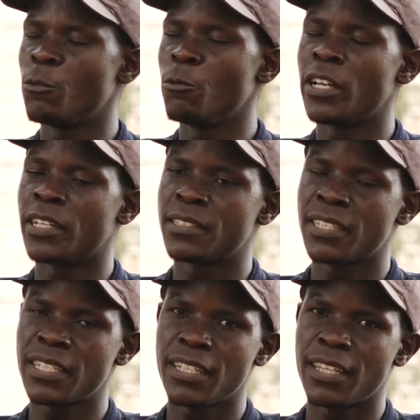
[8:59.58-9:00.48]
We are
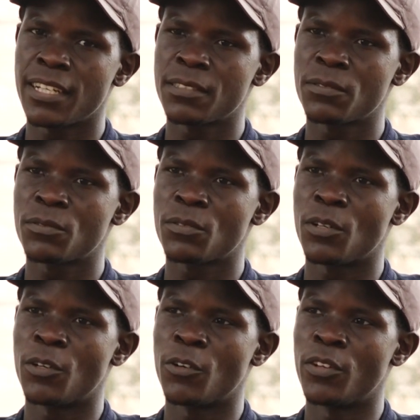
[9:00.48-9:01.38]
taking that
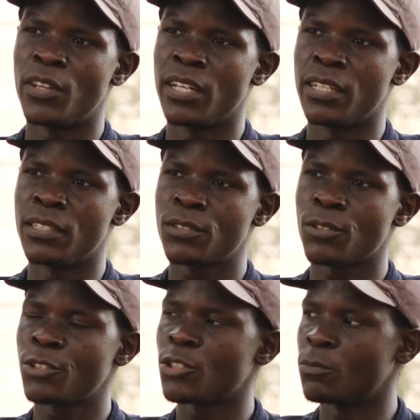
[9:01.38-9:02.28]
on the
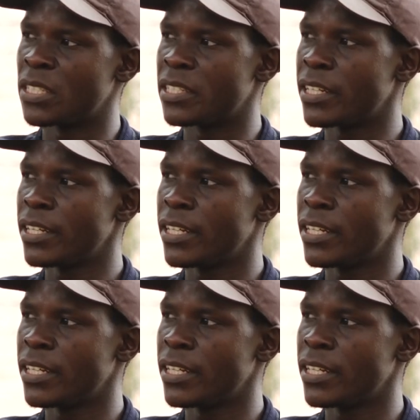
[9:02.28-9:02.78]
social media,